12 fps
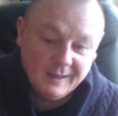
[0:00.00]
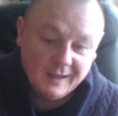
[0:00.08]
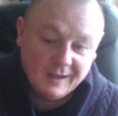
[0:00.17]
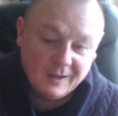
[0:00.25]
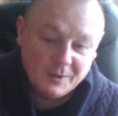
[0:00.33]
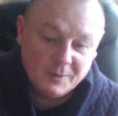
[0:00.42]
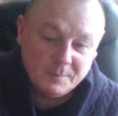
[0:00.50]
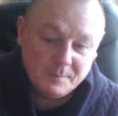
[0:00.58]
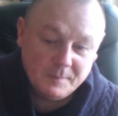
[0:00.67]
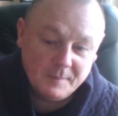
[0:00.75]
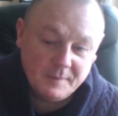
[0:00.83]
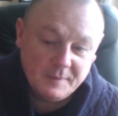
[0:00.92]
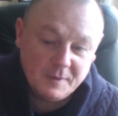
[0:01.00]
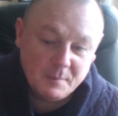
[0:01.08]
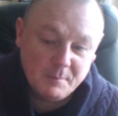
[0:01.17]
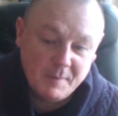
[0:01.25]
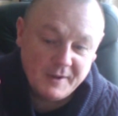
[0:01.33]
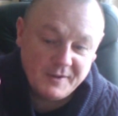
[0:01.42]
The
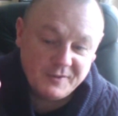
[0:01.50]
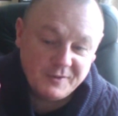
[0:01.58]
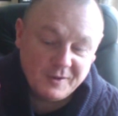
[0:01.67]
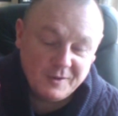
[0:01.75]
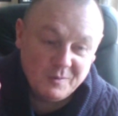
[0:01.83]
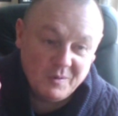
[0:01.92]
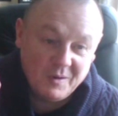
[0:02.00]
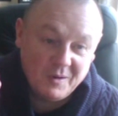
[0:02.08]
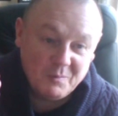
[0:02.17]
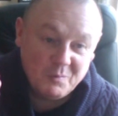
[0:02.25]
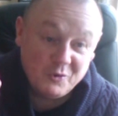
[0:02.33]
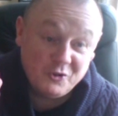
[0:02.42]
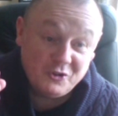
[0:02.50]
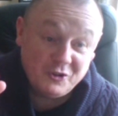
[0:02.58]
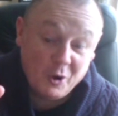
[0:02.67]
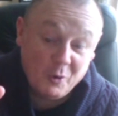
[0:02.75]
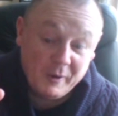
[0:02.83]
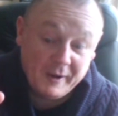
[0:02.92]
medicine was
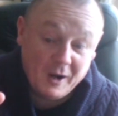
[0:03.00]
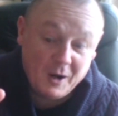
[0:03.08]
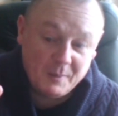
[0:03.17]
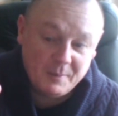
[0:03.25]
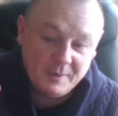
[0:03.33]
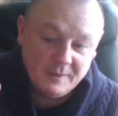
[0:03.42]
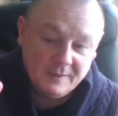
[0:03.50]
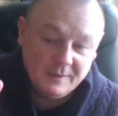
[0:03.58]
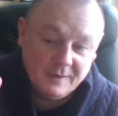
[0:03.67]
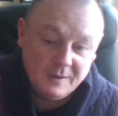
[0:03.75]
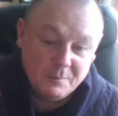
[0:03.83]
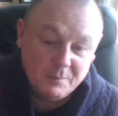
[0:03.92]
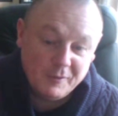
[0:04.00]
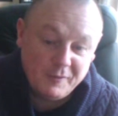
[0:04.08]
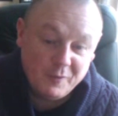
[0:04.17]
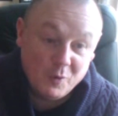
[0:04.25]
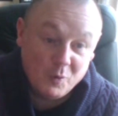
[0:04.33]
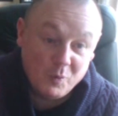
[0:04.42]
showing up
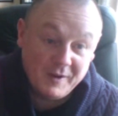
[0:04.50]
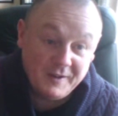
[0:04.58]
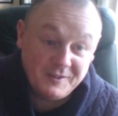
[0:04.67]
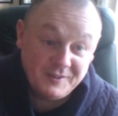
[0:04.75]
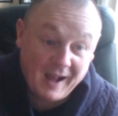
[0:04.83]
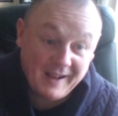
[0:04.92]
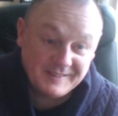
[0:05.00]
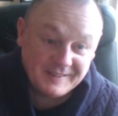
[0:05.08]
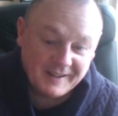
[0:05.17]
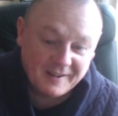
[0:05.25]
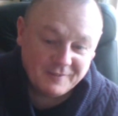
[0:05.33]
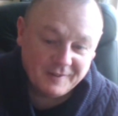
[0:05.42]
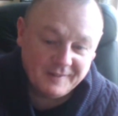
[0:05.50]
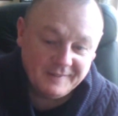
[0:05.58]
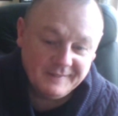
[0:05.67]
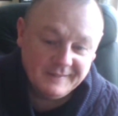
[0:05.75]
before we sat together,